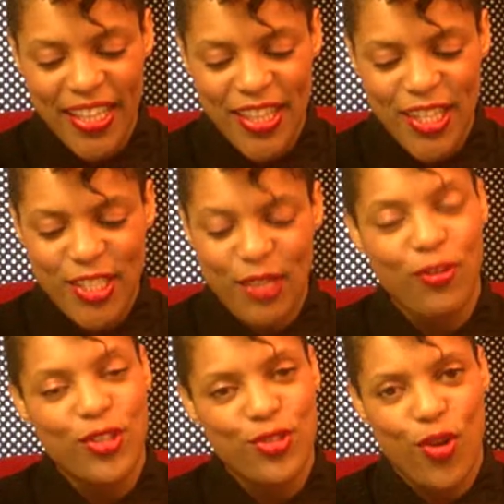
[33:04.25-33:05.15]
The
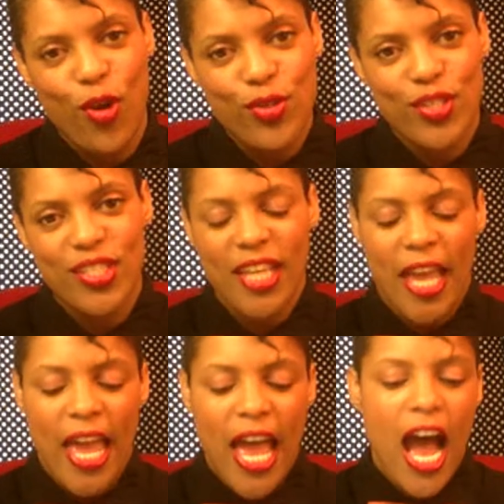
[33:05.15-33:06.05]
Different Strokes,
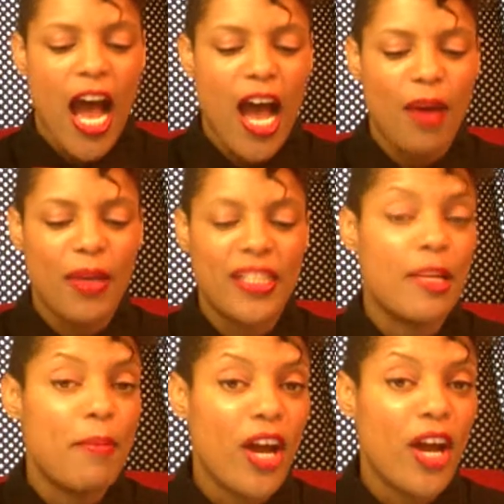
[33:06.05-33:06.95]
it's an
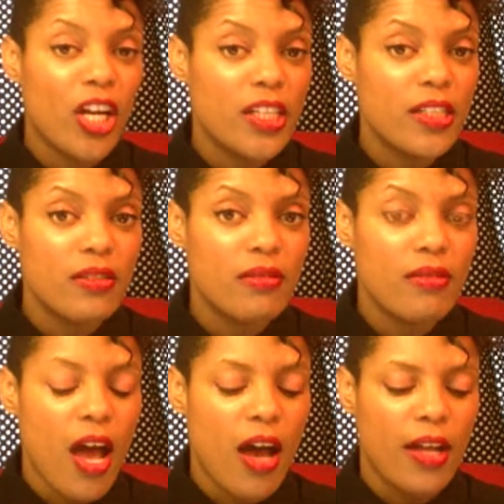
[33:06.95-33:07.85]
American
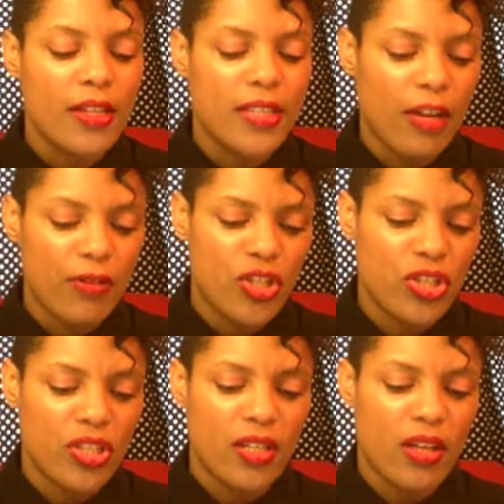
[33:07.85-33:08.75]
television
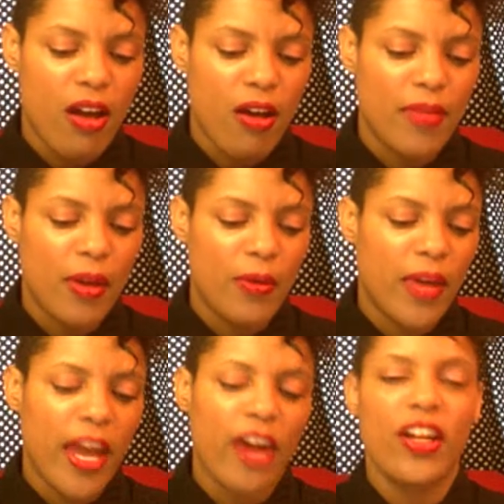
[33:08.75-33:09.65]
sitcom that
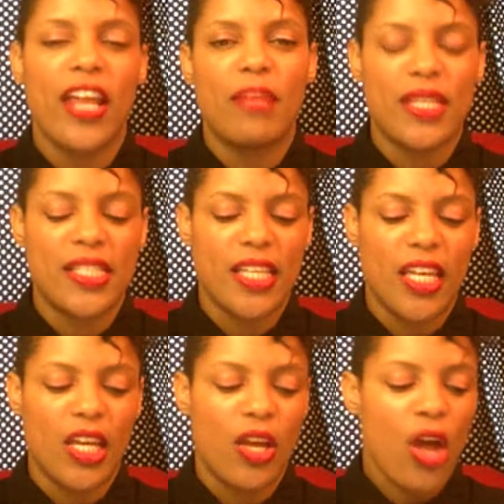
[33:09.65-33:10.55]
aired on
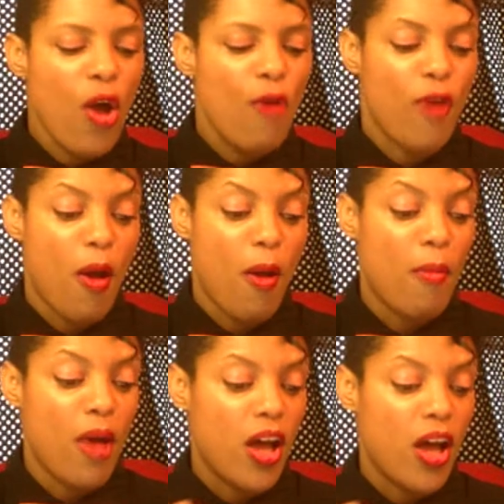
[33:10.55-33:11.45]
NBC
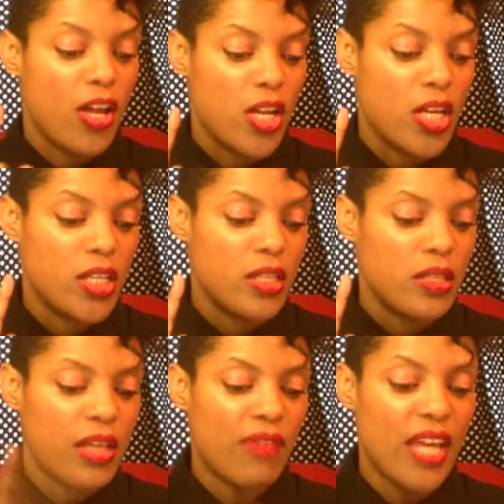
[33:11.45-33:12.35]
from
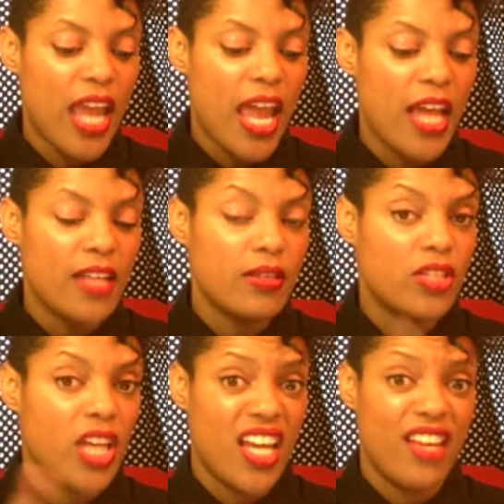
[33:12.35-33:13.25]
78
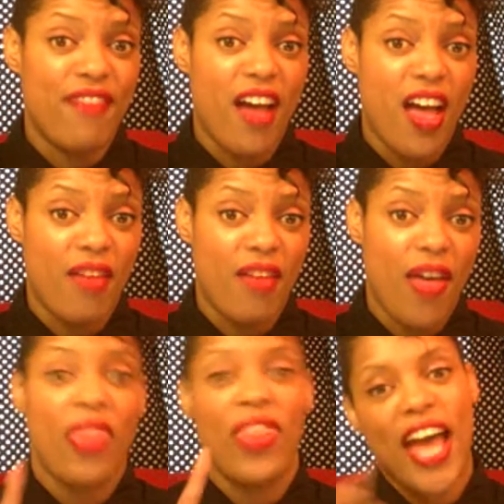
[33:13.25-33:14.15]
to 85.
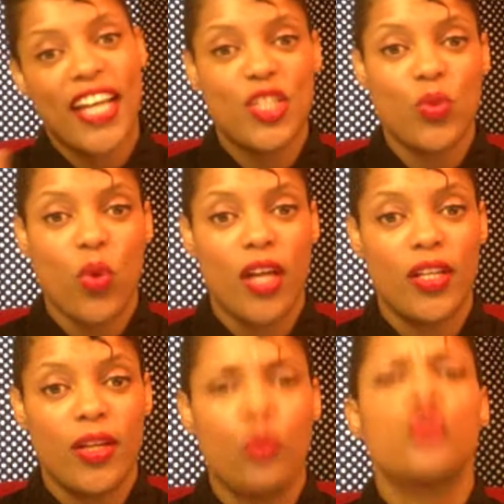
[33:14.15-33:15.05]
That is what
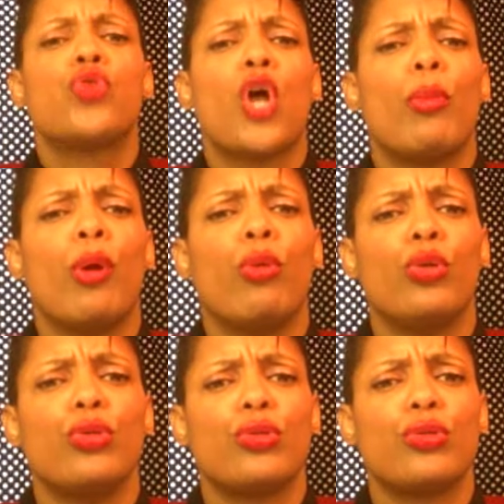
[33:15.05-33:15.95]
you talking about,
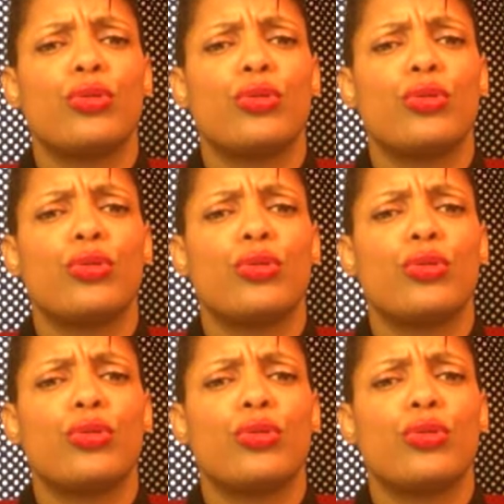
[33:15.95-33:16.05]
Willis?